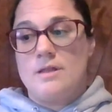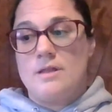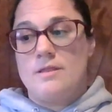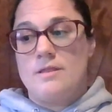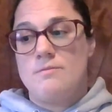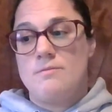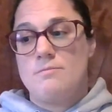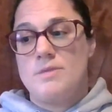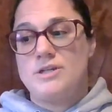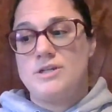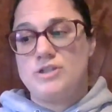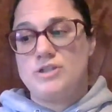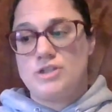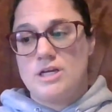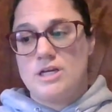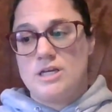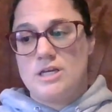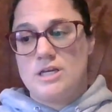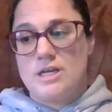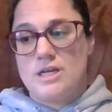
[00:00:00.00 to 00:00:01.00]
The
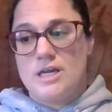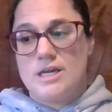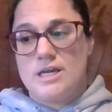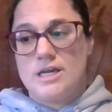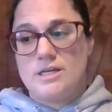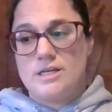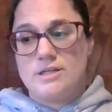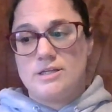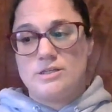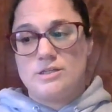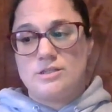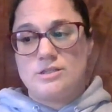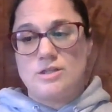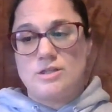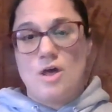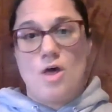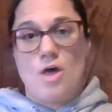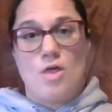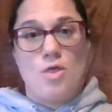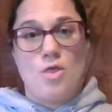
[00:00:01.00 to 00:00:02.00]
mission is
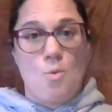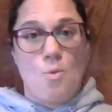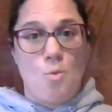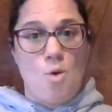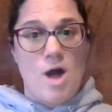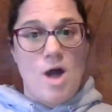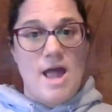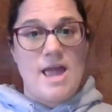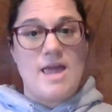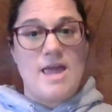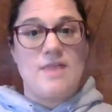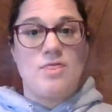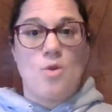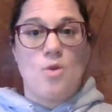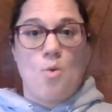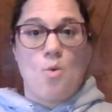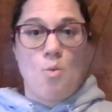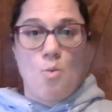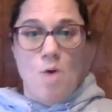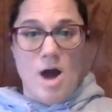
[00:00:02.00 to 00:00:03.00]
the what and
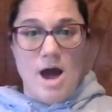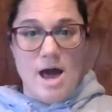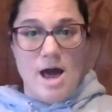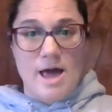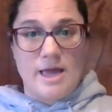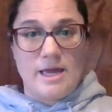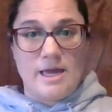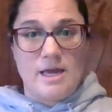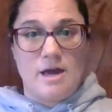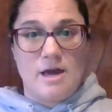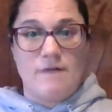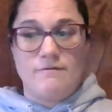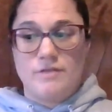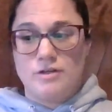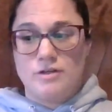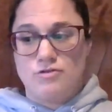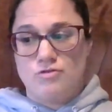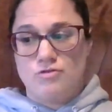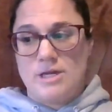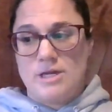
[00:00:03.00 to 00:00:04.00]
the why of
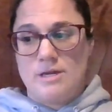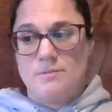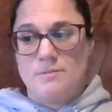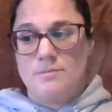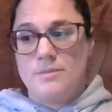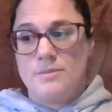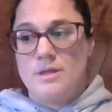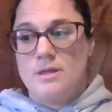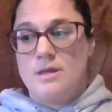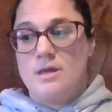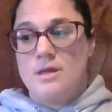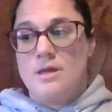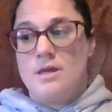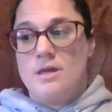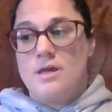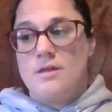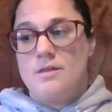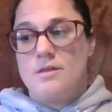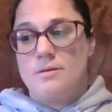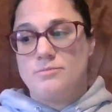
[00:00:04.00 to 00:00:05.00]
the dream.
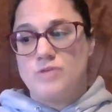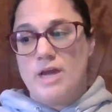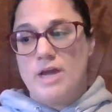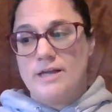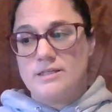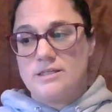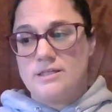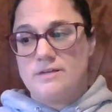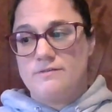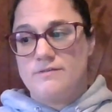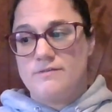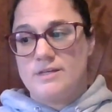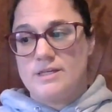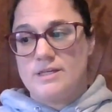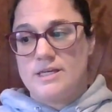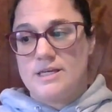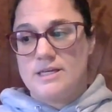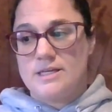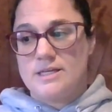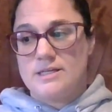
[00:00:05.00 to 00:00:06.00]
Objective
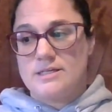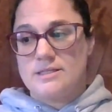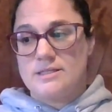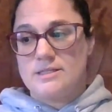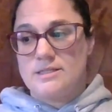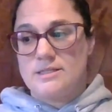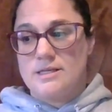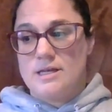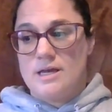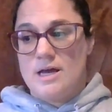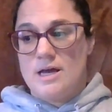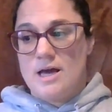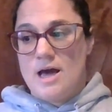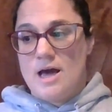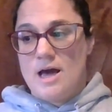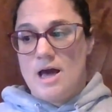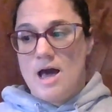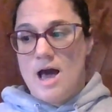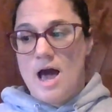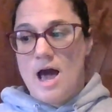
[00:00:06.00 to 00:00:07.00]
is
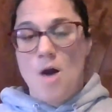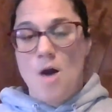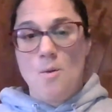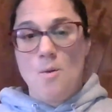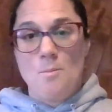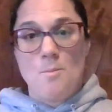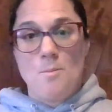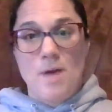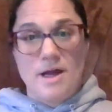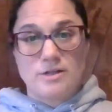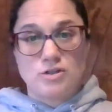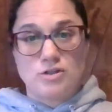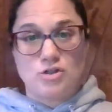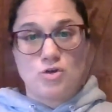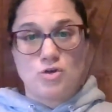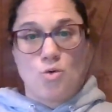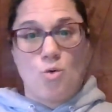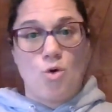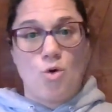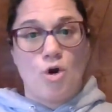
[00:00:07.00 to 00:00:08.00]
how
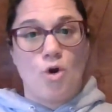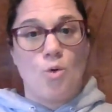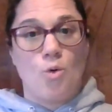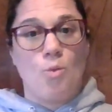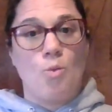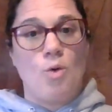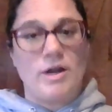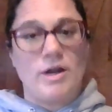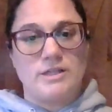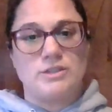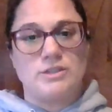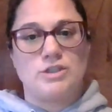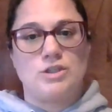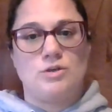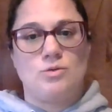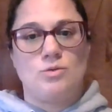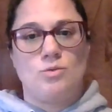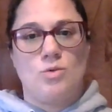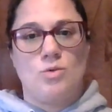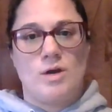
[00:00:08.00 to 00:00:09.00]
much or what do
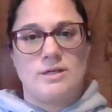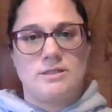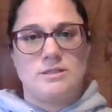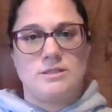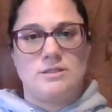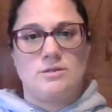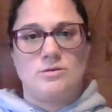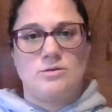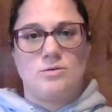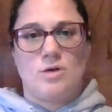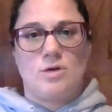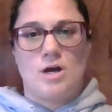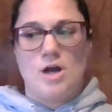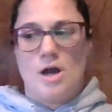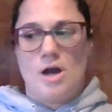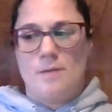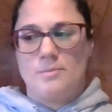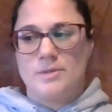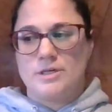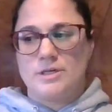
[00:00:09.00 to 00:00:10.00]
you want to
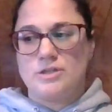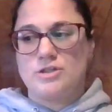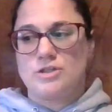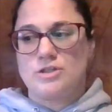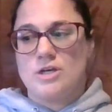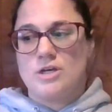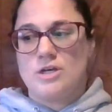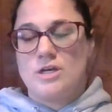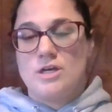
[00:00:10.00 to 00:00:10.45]
accomplish.